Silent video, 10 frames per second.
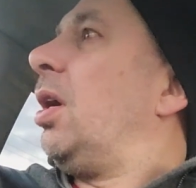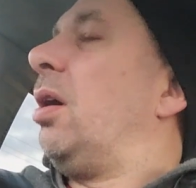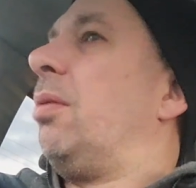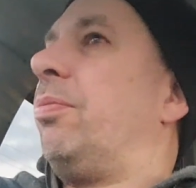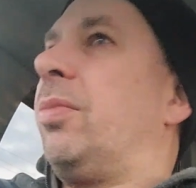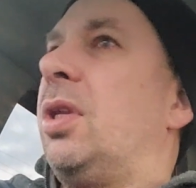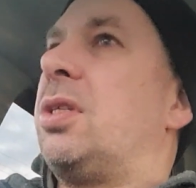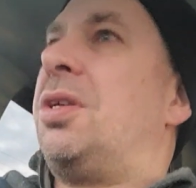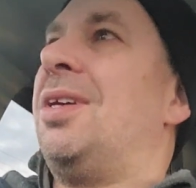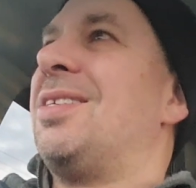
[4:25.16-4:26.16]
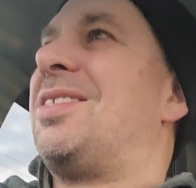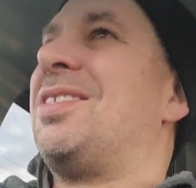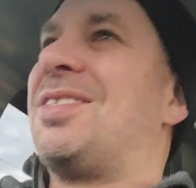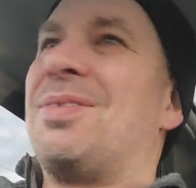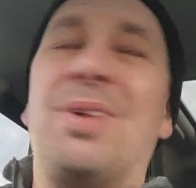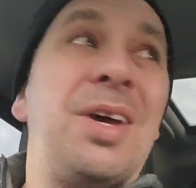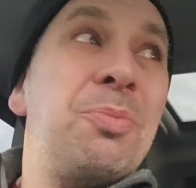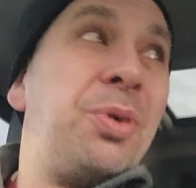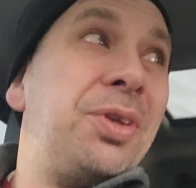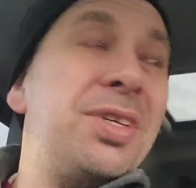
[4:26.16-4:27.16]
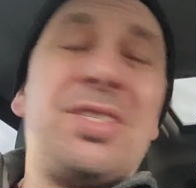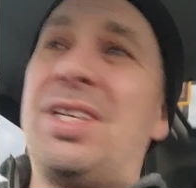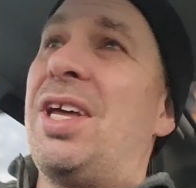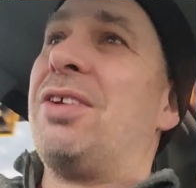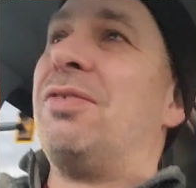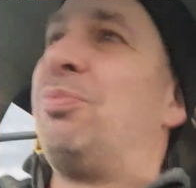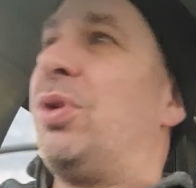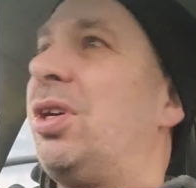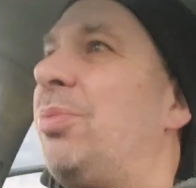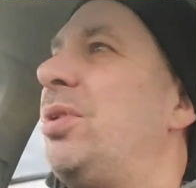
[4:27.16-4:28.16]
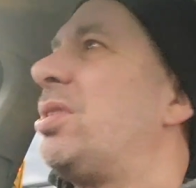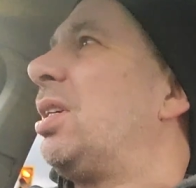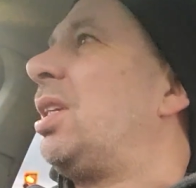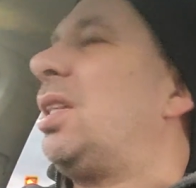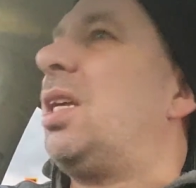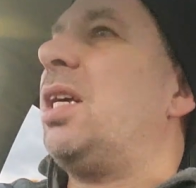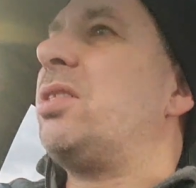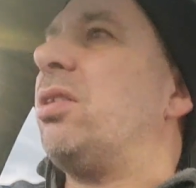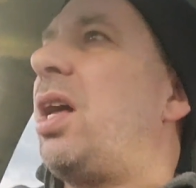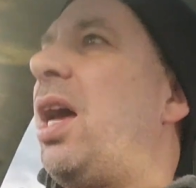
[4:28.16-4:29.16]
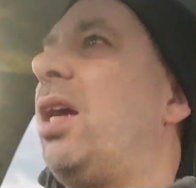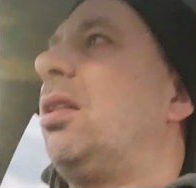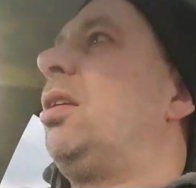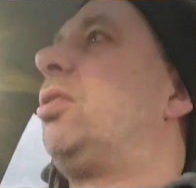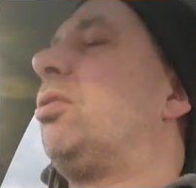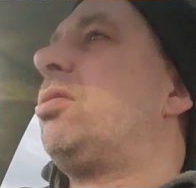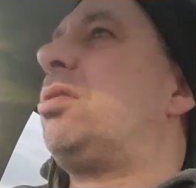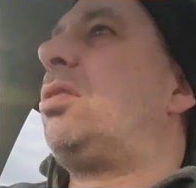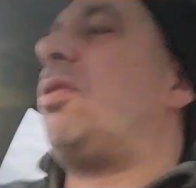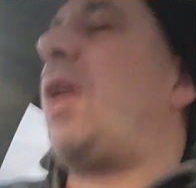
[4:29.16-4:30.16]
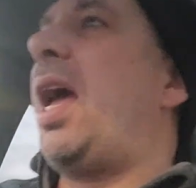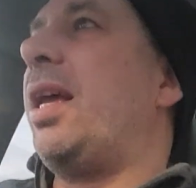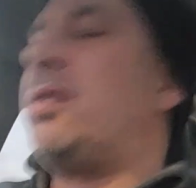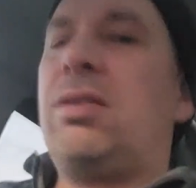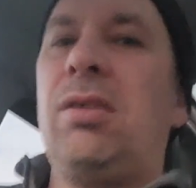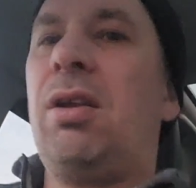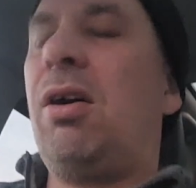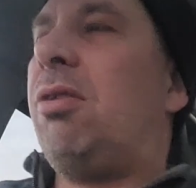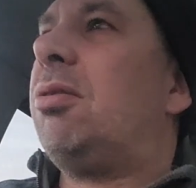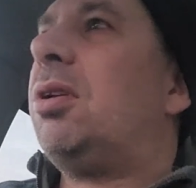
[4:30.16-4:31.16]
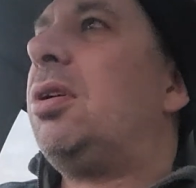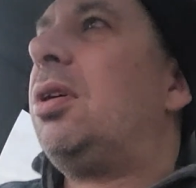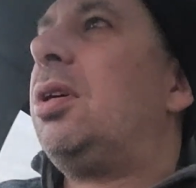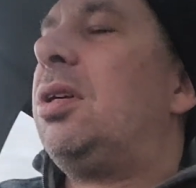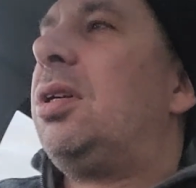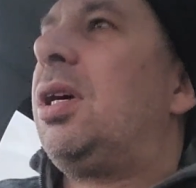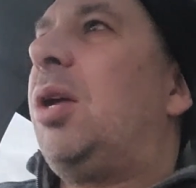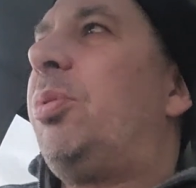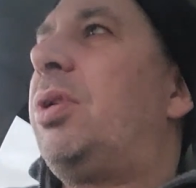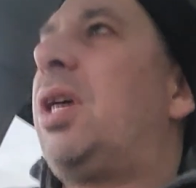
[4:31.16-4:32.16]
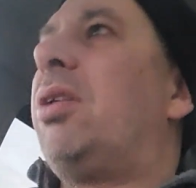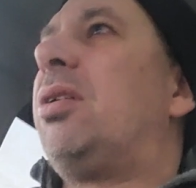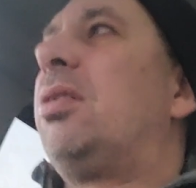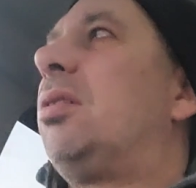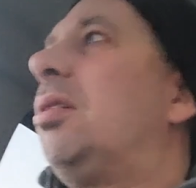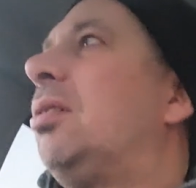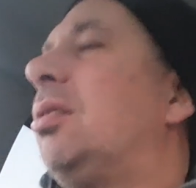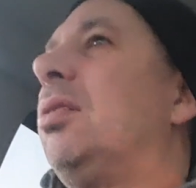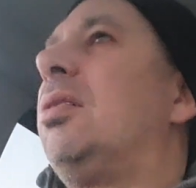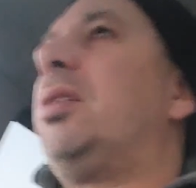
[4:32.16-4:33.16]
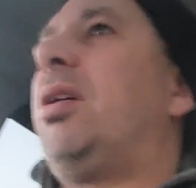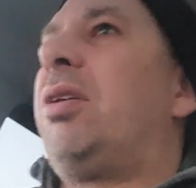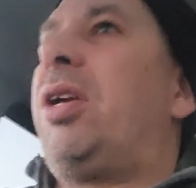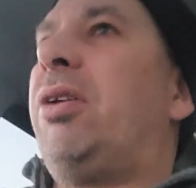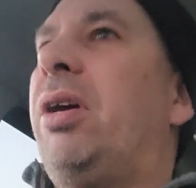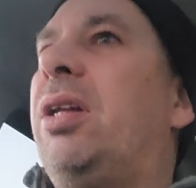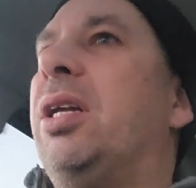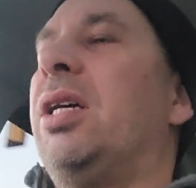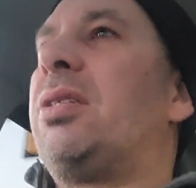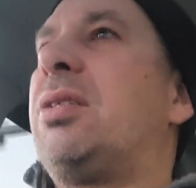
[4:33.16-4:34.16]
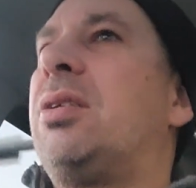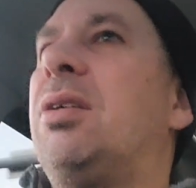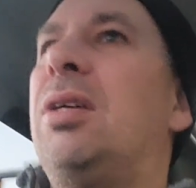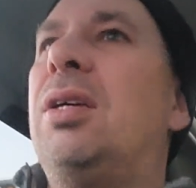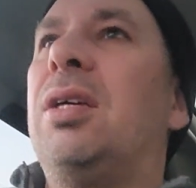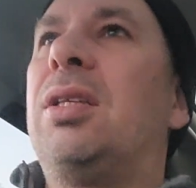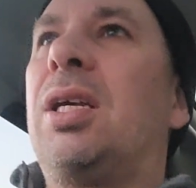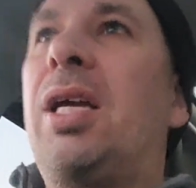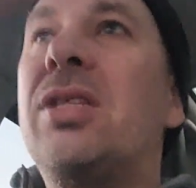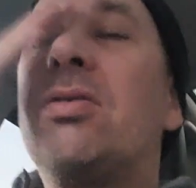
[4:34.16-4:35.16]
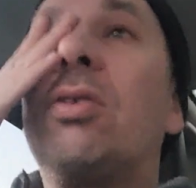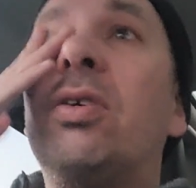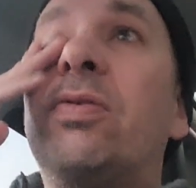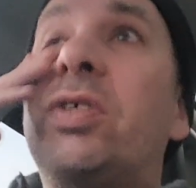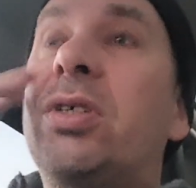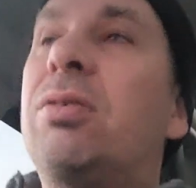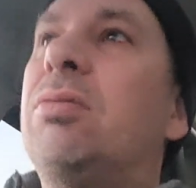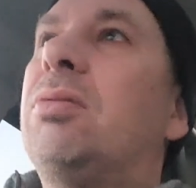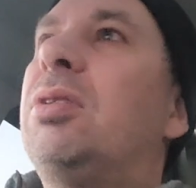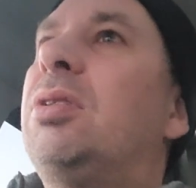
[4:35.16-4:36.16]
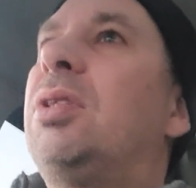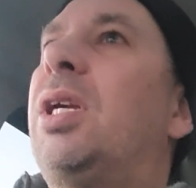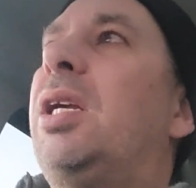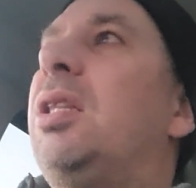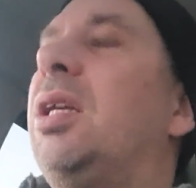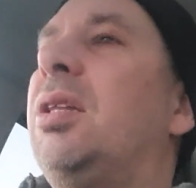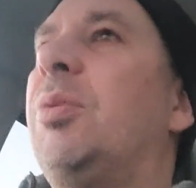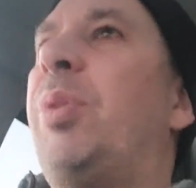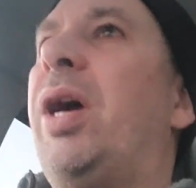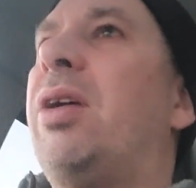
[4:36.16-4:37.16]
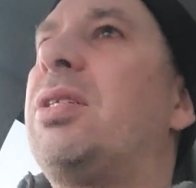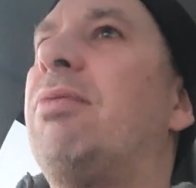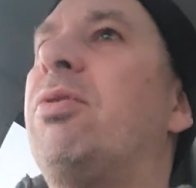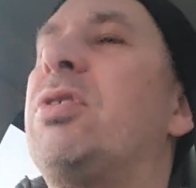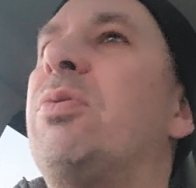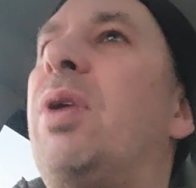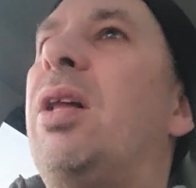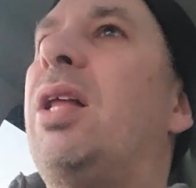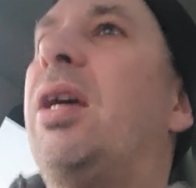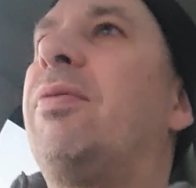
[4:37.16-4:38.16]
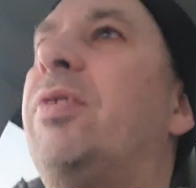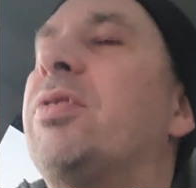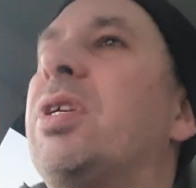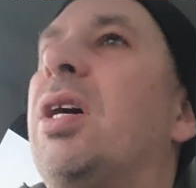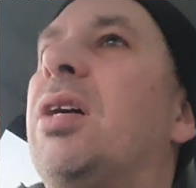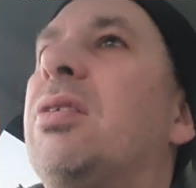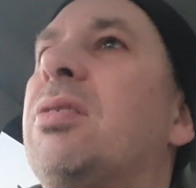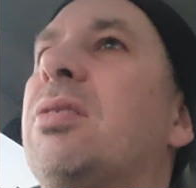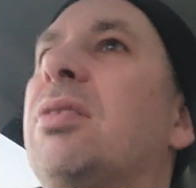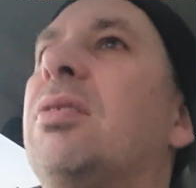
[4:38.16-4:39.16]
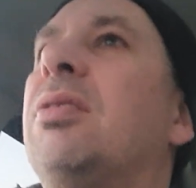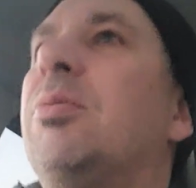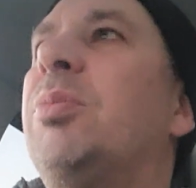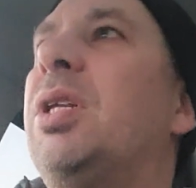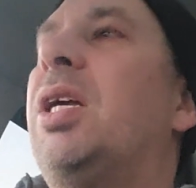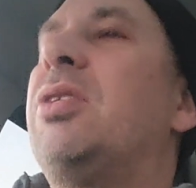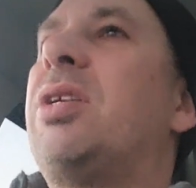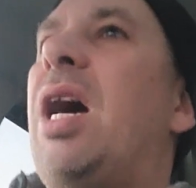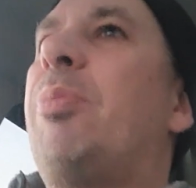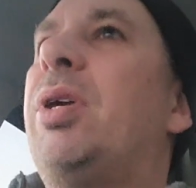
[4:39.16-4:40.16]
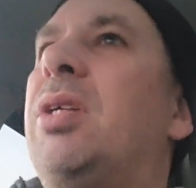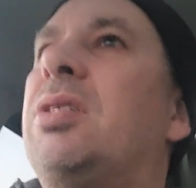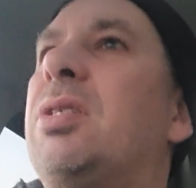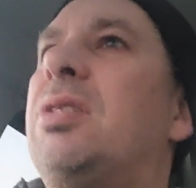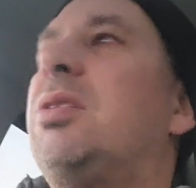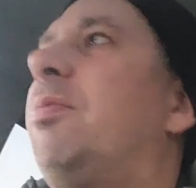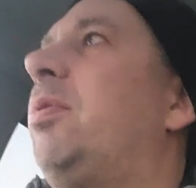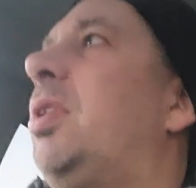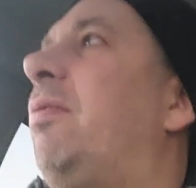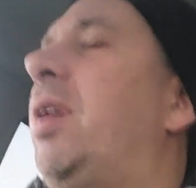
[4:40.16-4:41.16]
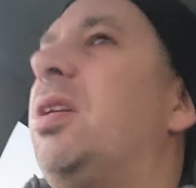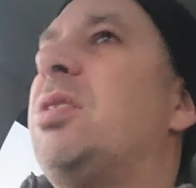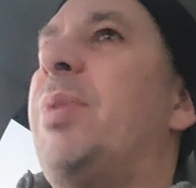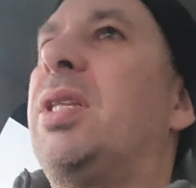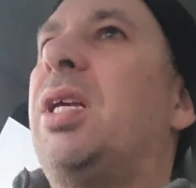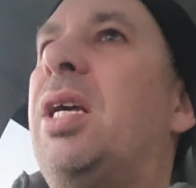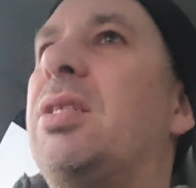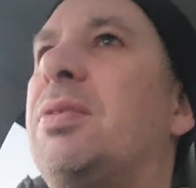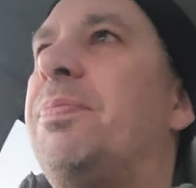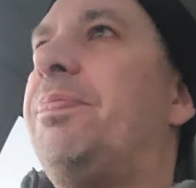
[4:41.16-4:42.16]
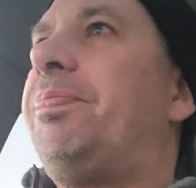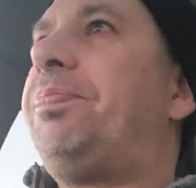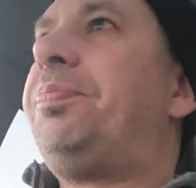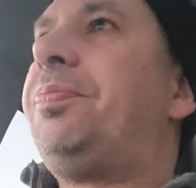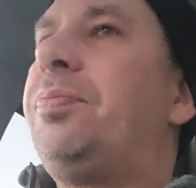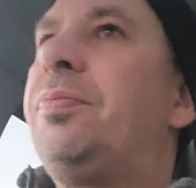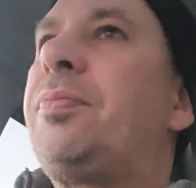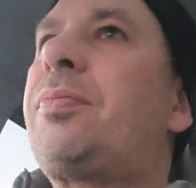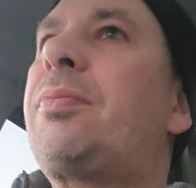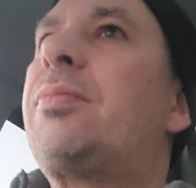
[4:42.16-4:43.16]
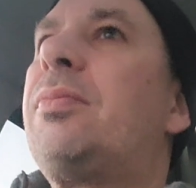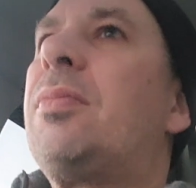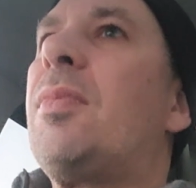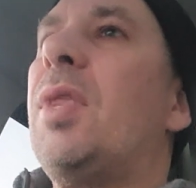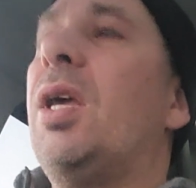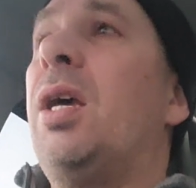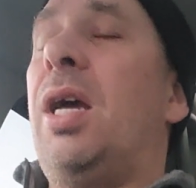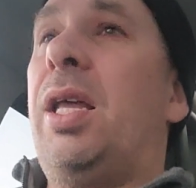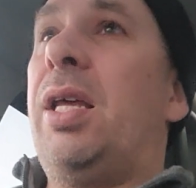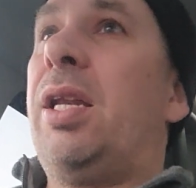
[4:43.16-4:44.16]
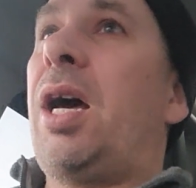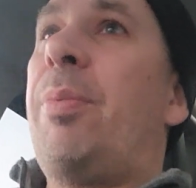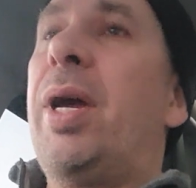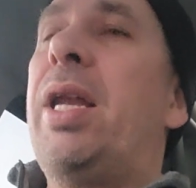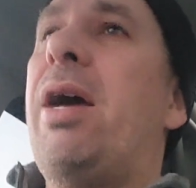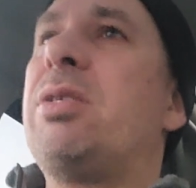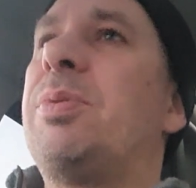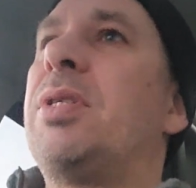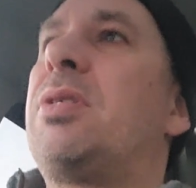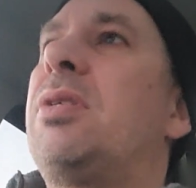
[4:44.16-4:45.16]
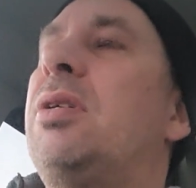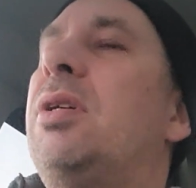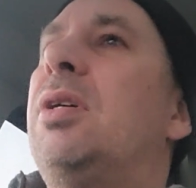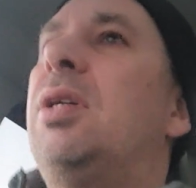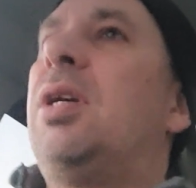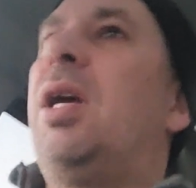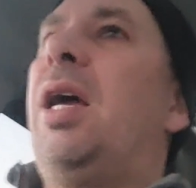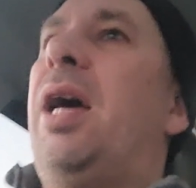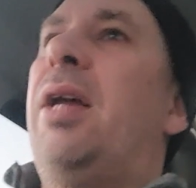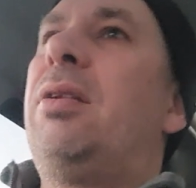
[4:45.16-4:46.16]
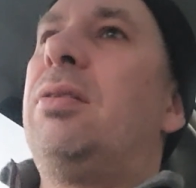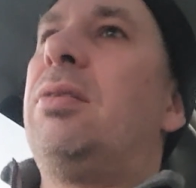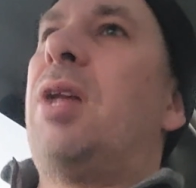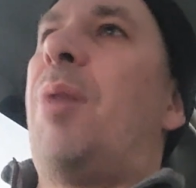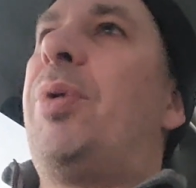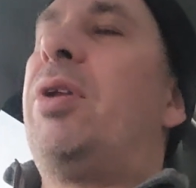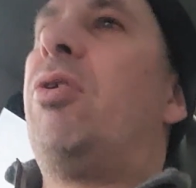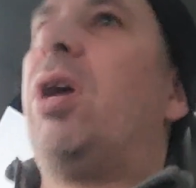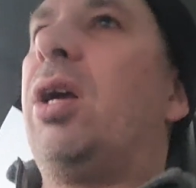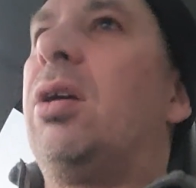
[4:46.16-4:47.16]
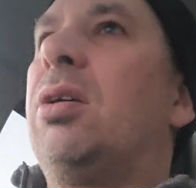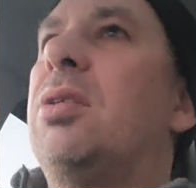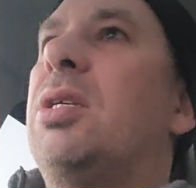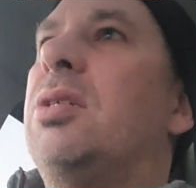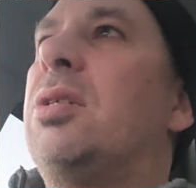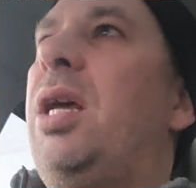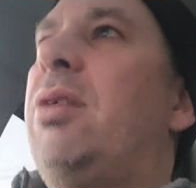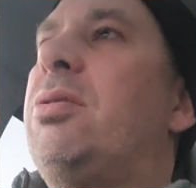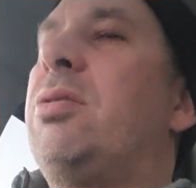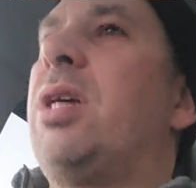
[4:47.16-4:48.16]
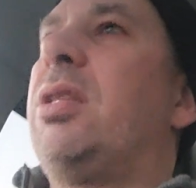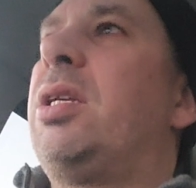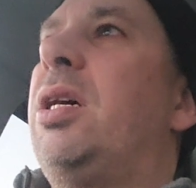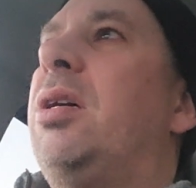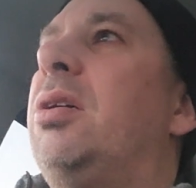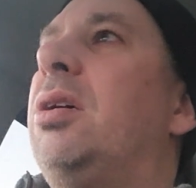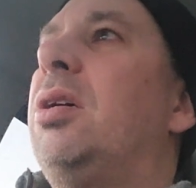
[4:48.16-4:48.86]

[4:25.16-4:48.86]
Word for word: um, it's just, just to put a list together of pretty good music that the kids like and the adults don't hate. You know, you got to put together, you got to curate a list. The kids will groove to. The, the, the parents every once in a while like a few songs. The kids are happy because it's the, the event is about the kids. And then you got to make announcements and not be annoying because there's announcers out there.